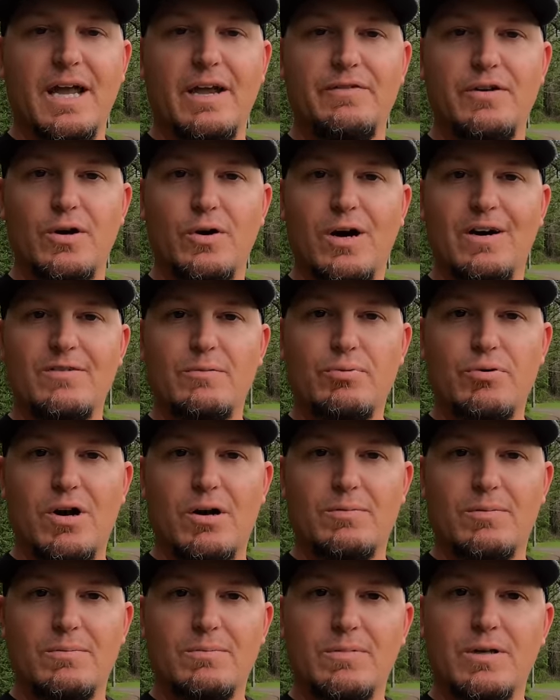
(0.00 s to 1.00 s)
If you don't have a
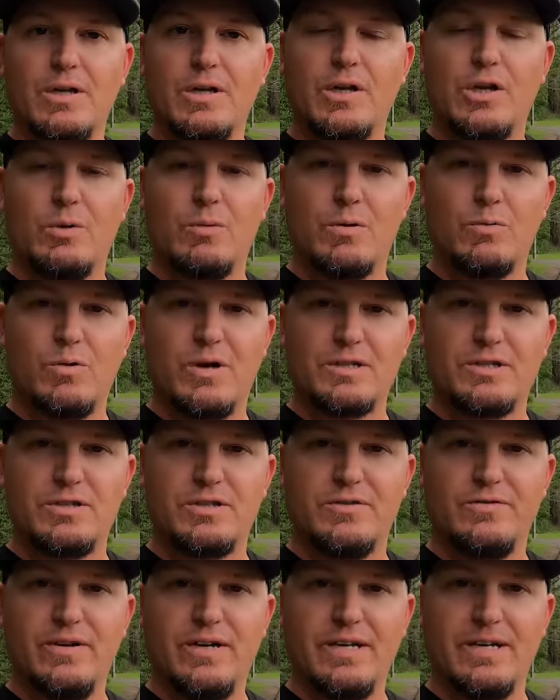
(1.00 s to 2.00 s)
problem, no one
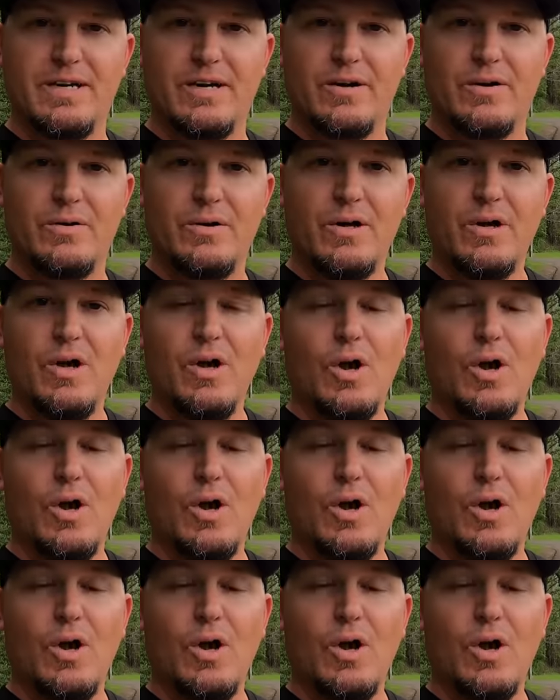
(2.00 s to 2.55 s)
watches your video.